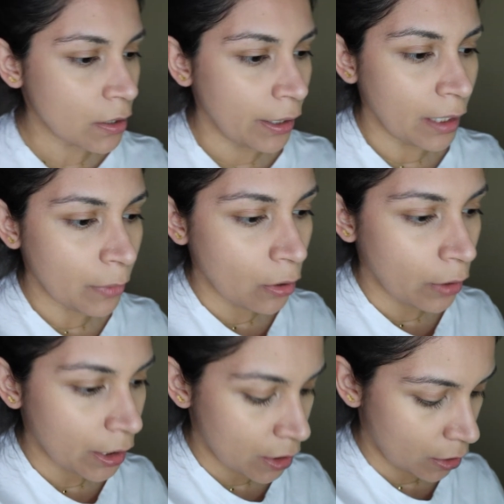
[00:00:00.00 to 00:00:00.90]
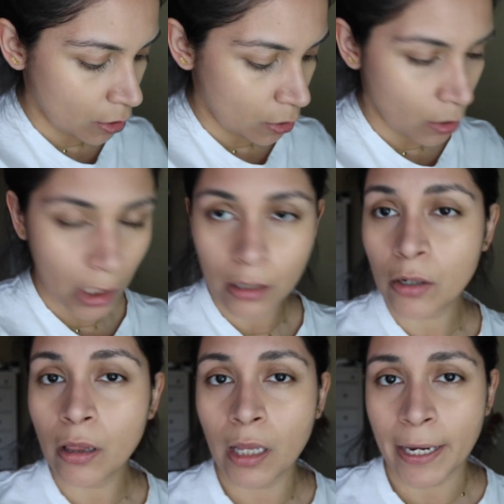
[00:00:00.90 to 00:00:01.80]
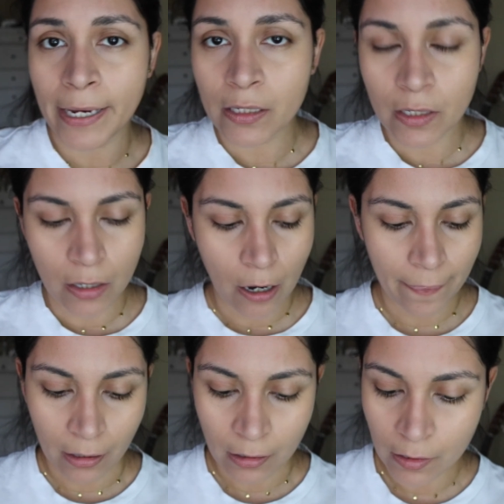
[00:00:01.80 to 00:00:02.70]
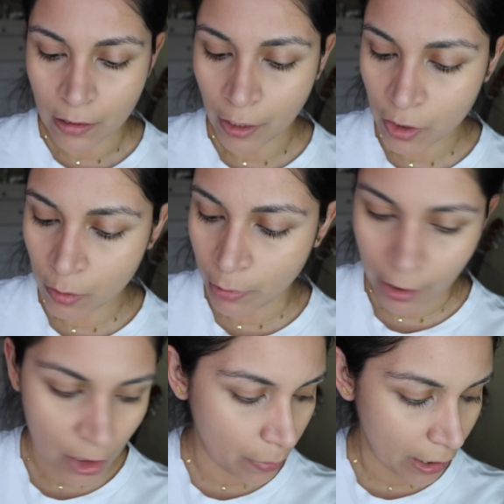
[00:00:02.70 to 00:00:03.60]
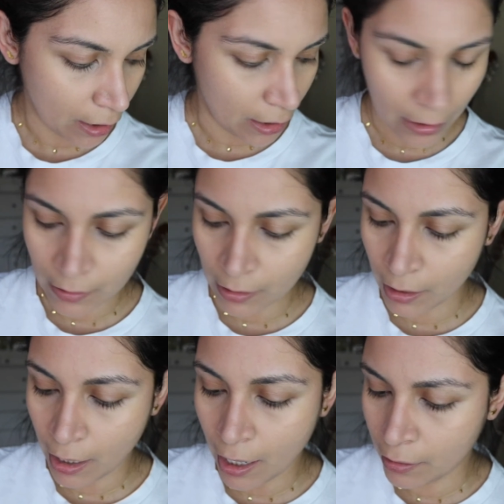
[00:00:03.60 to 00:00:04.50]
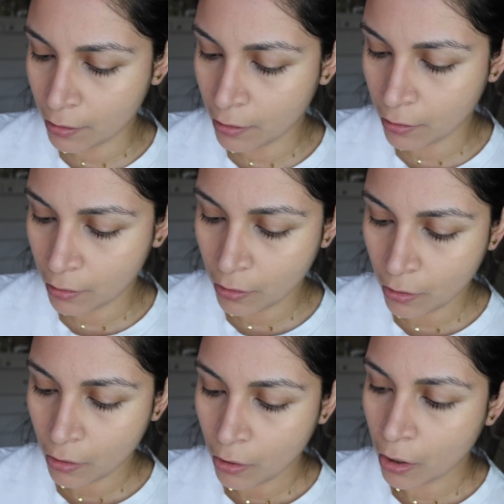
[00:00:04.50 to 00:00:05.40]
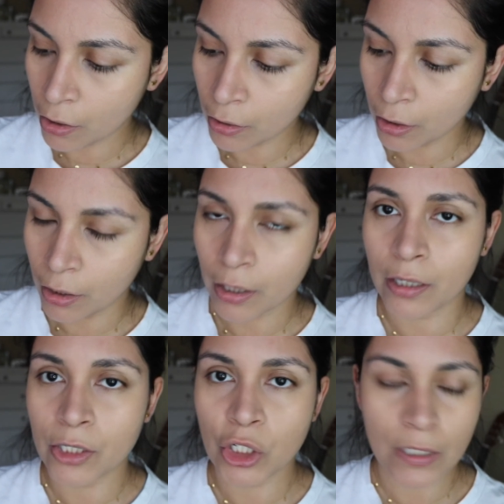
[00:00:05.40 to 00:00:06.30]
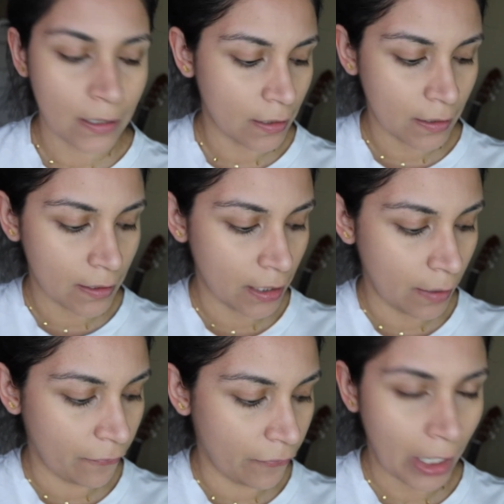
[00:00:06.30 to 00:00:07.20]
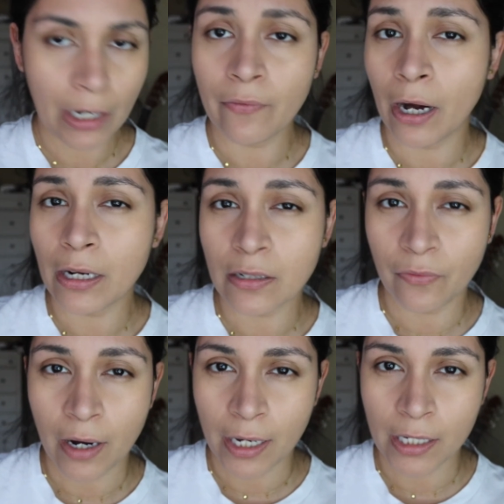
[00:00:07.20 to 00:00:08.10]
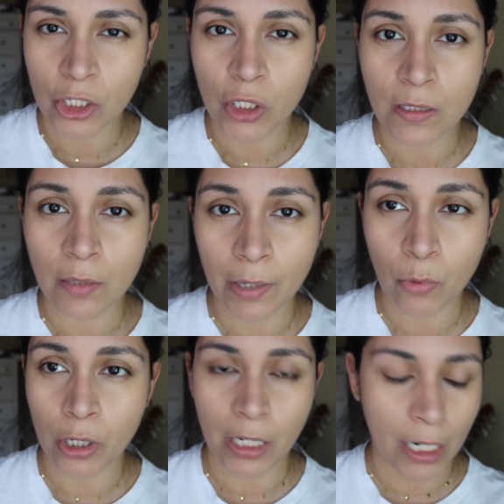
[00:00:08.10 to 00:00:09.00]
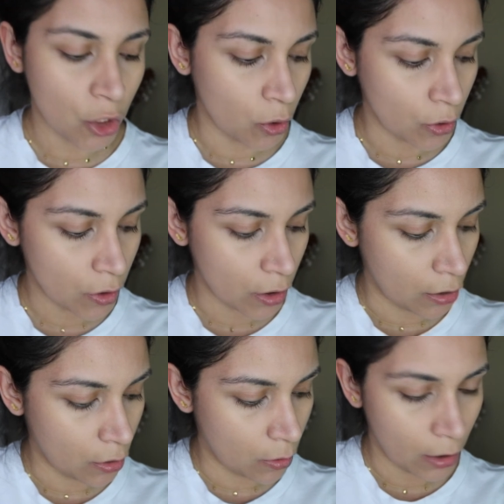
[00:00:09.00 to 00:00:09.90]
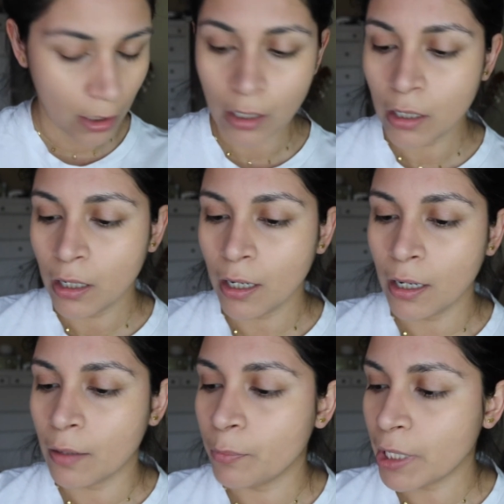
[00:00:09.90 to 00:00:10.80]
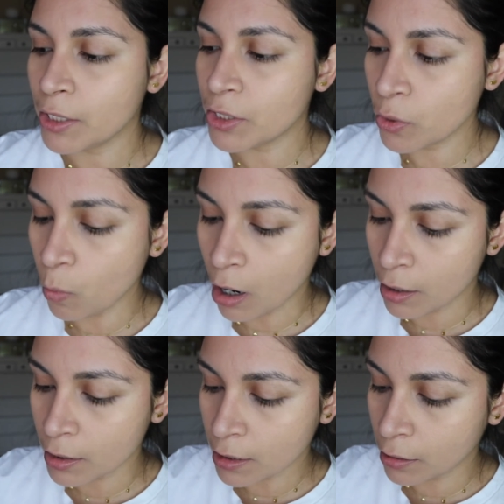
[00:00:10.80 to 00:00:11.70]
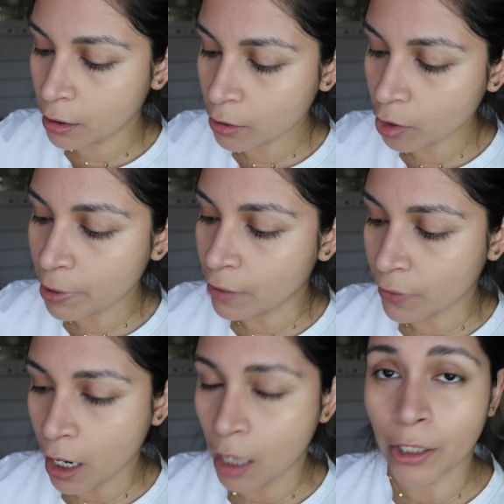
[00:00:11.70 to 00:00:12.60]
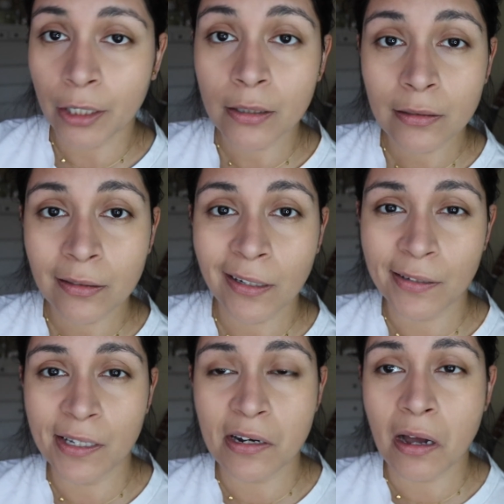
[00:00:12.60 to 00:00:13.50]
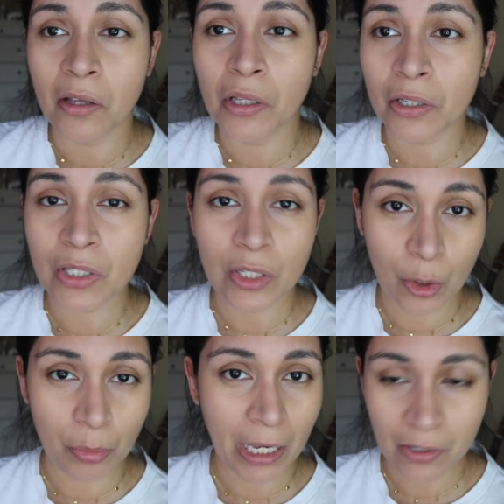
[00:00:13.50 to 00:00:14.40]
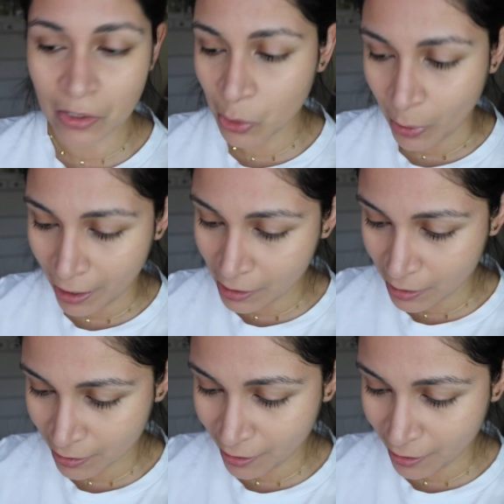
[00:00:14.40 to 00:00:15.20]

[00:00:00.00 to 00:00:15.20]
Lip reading: I am going to go a little light on this, not too much, because again, her look just doesn't seem very, very defined. It's just a bit more natural. So, but I do want a little bit of color and not look so pasty white.